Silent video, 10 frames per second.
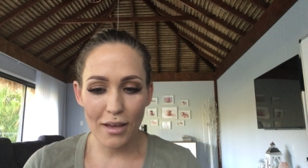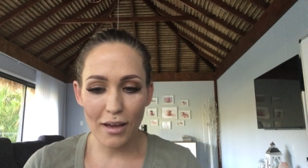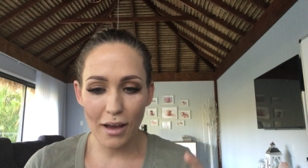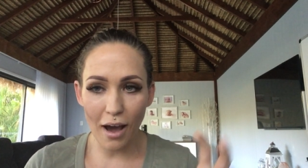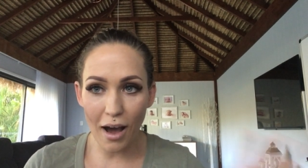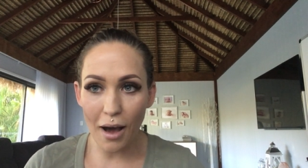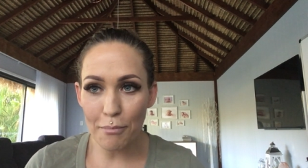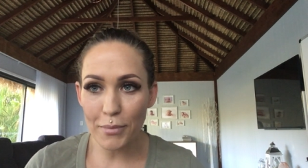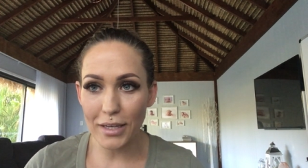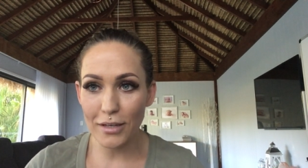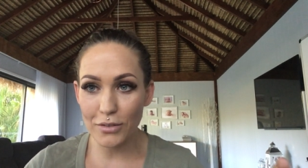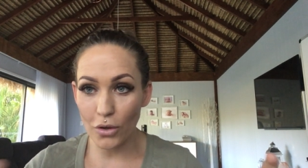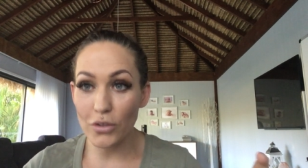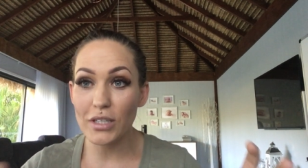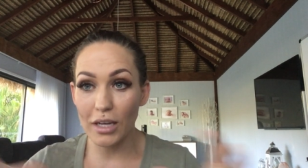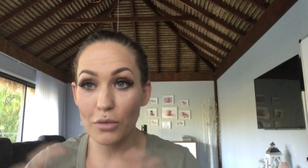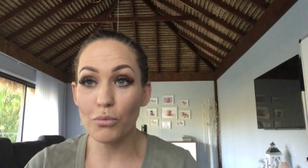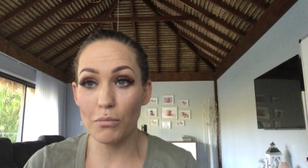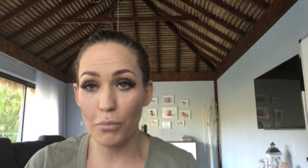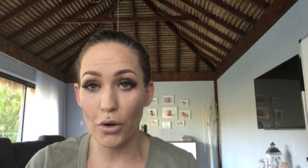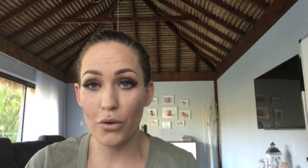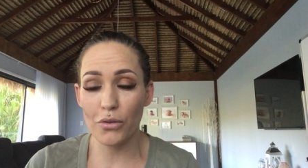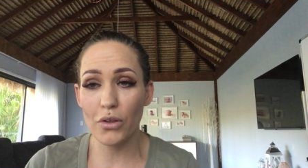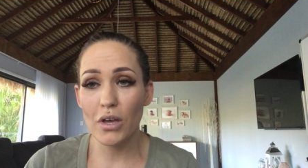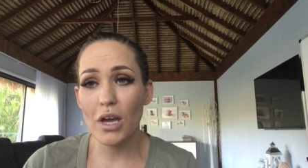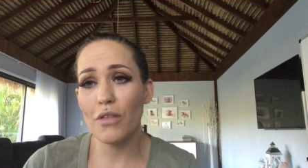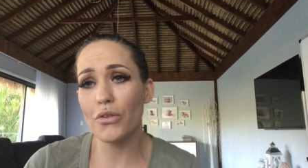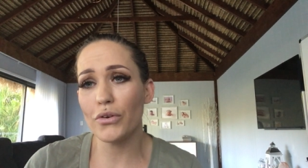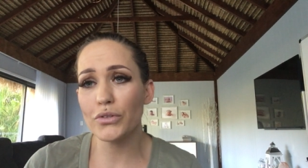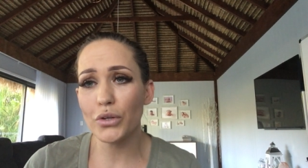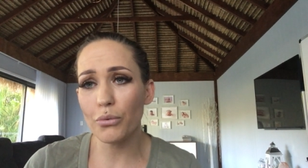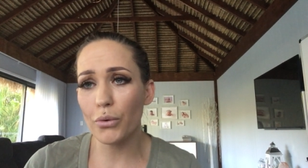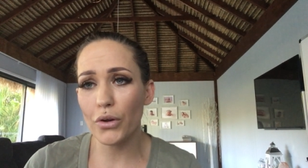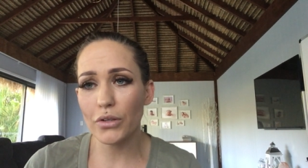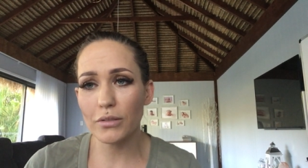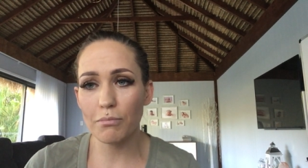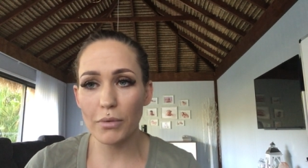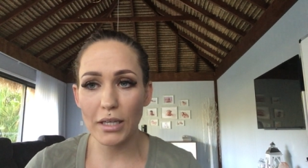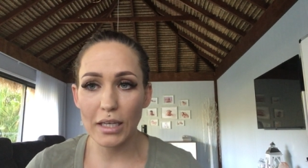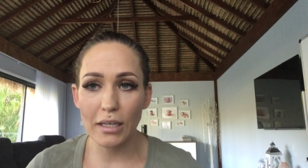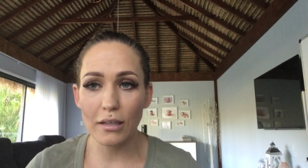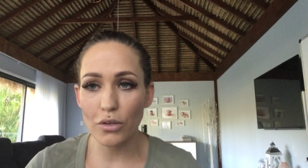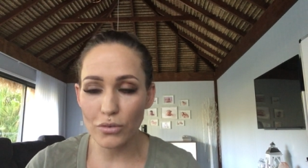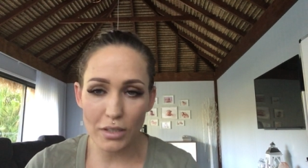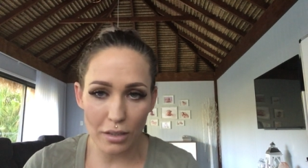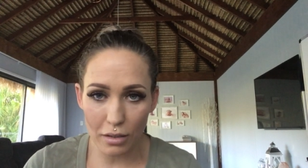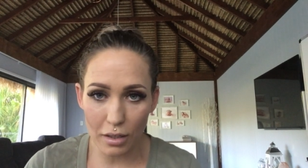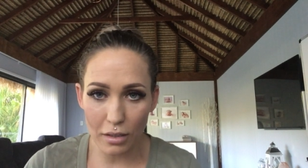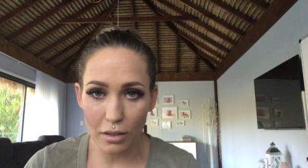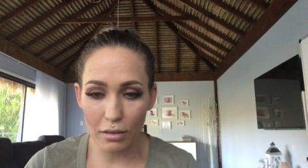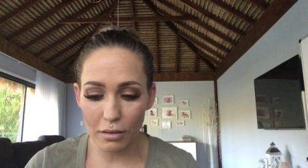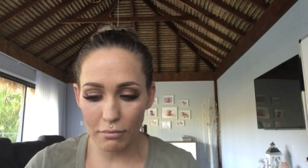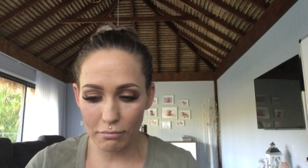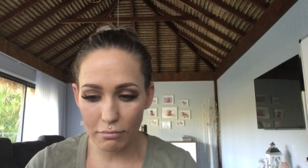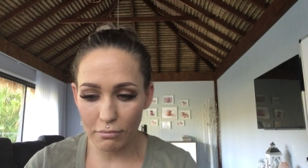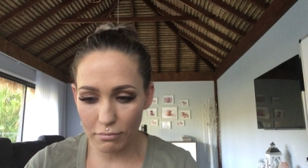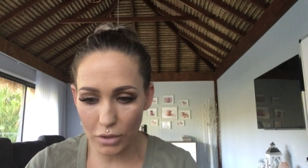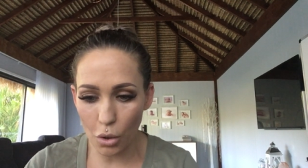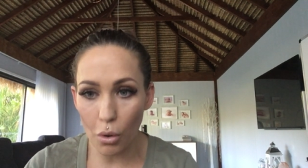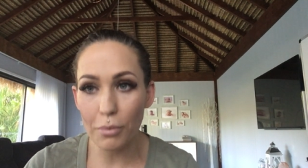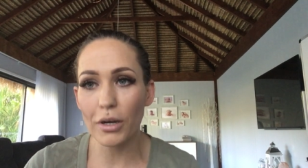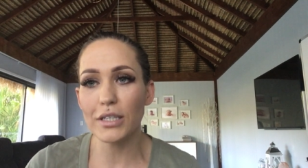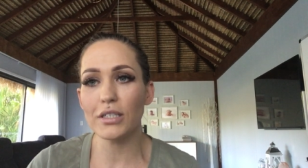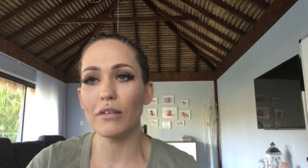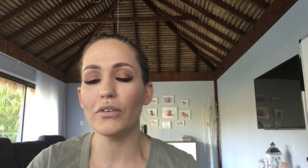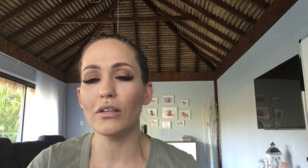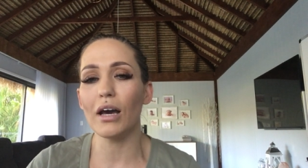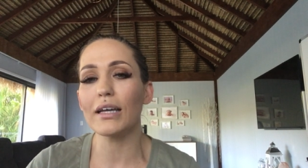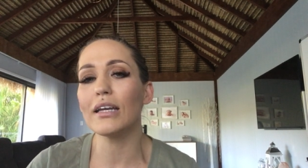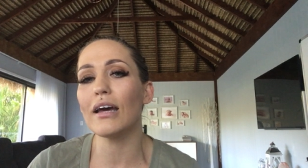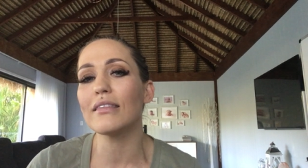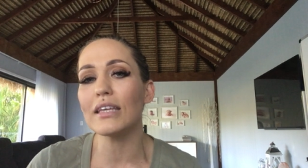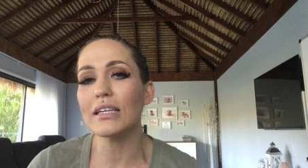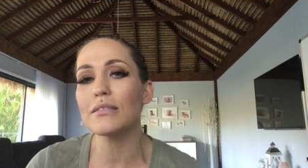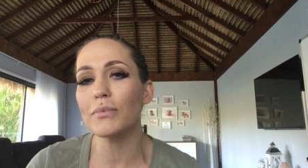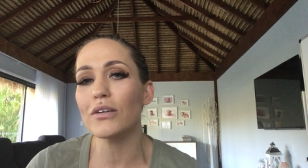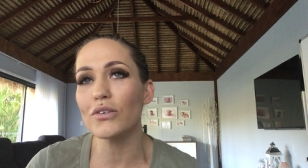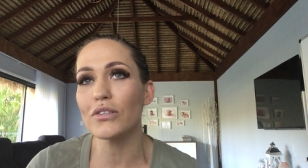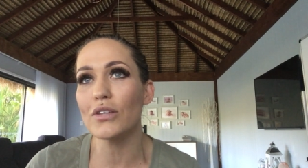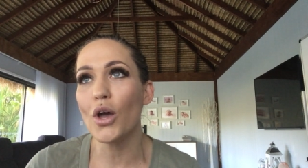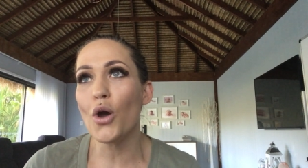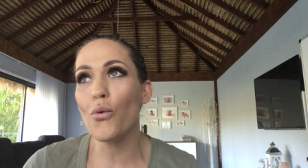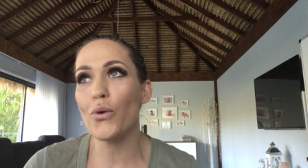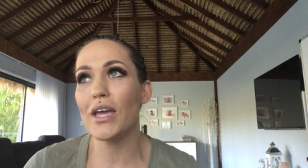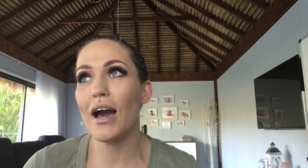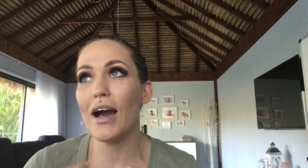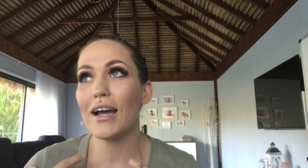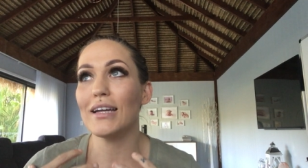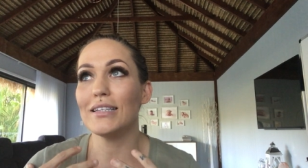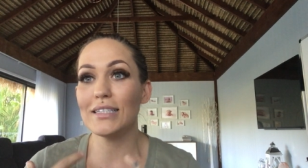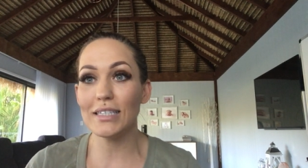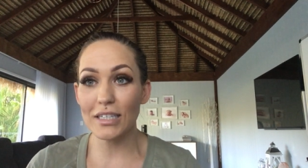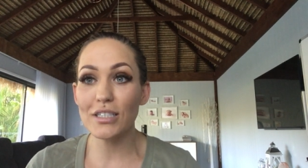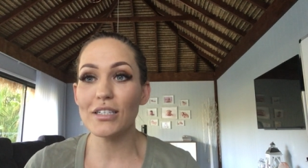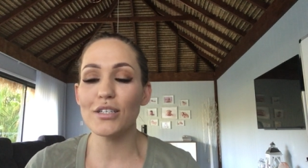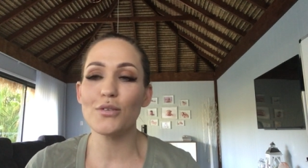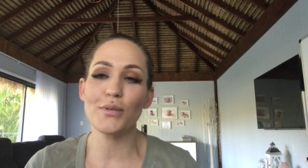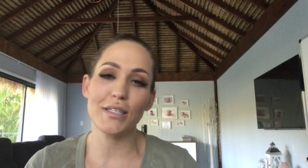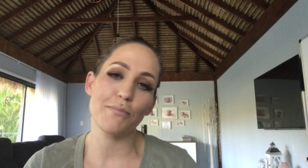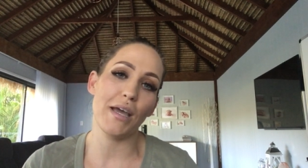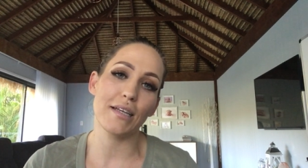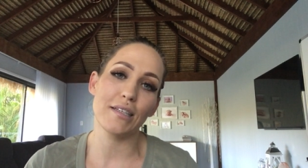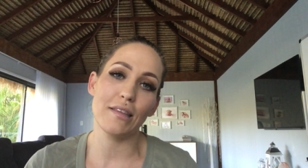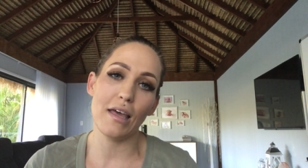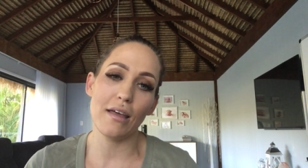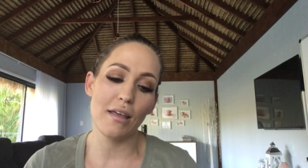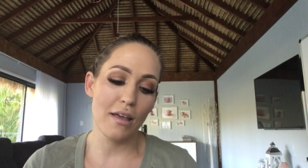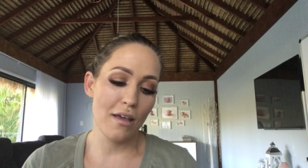calm being associated with birth, and those two words being used in cooperation, if you like? And I think it's because we are conditioned to expect that